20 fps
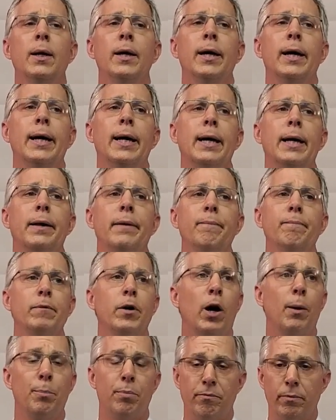And
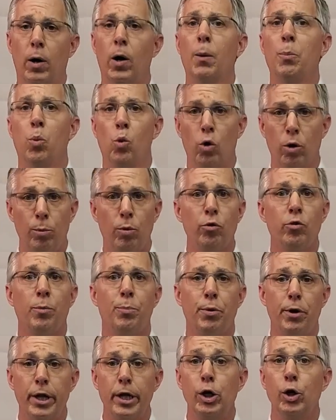our portables are
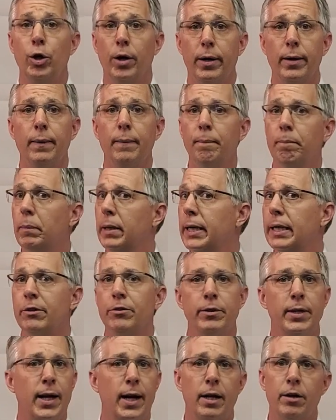pretty good, but
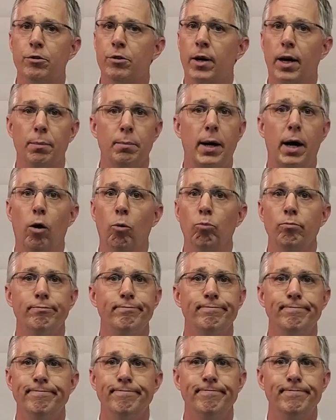it's not a truck mount,
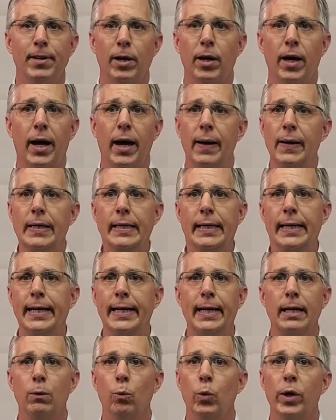okay?
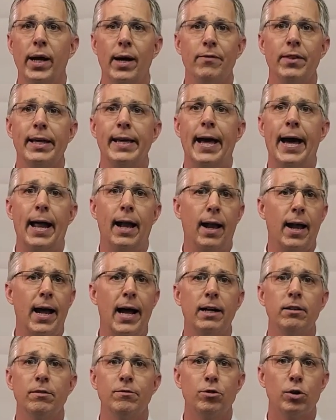And we have the
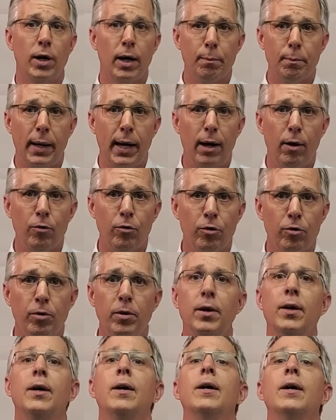Cadillacs of truck mounts,
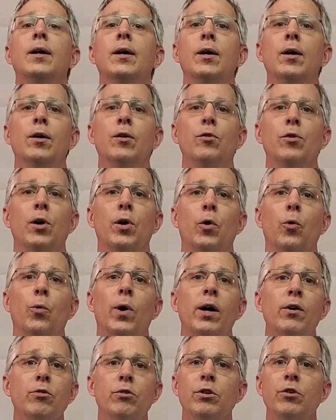so
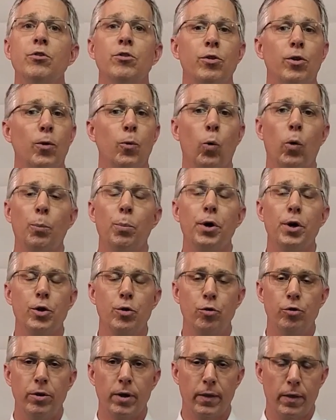rest assured we're
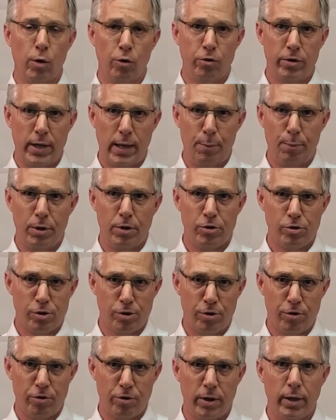producing those
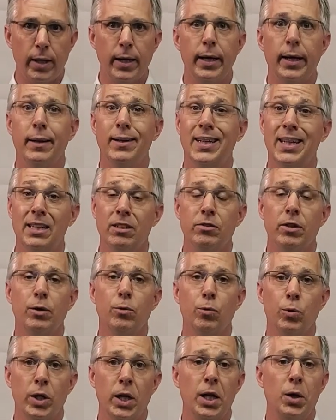temperatures, and that is a
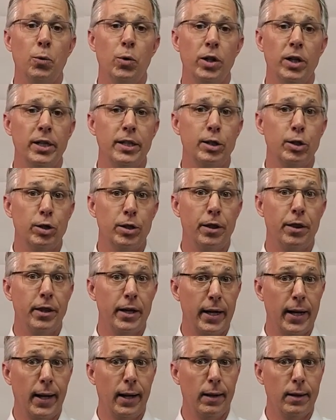really, really good
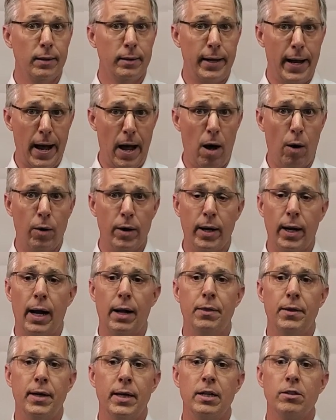thing now. And I
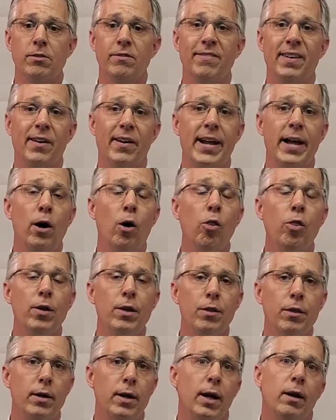think it's a very healthy
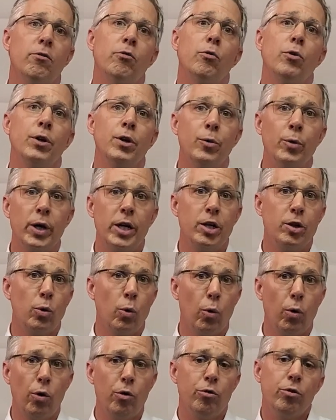thing for your
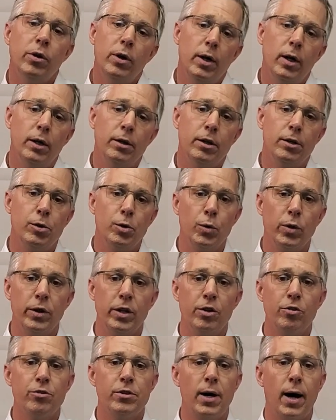indoors to do in
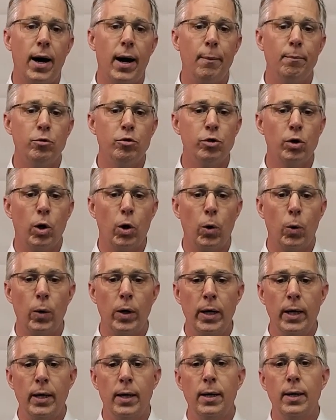this time. So
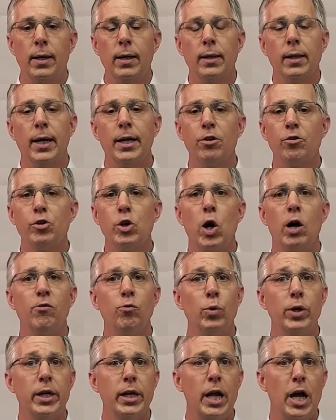let us know if
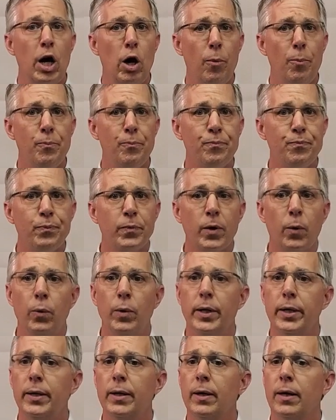we can help.
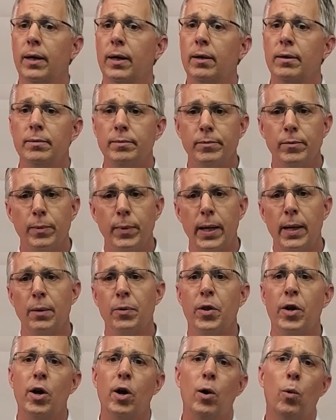We are out
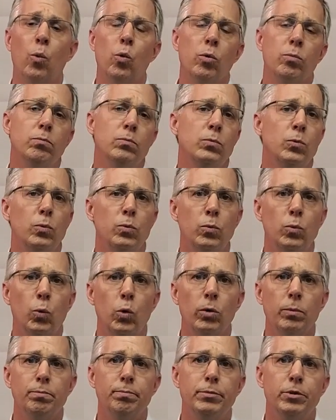there and
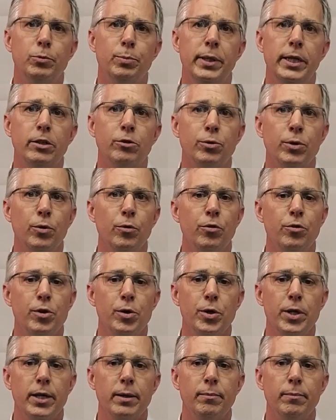we'll speak truth to
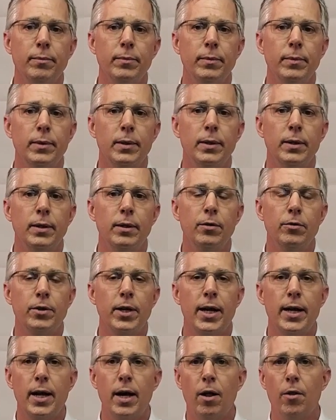you.
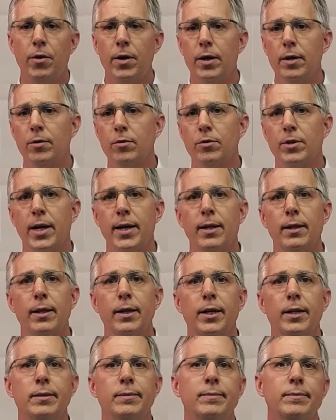Stay healthy, stay
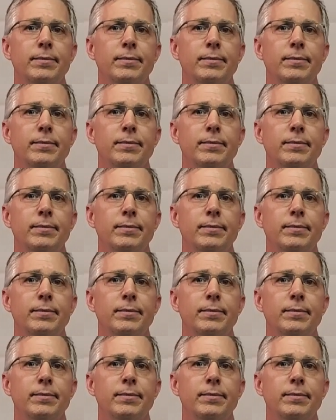clean.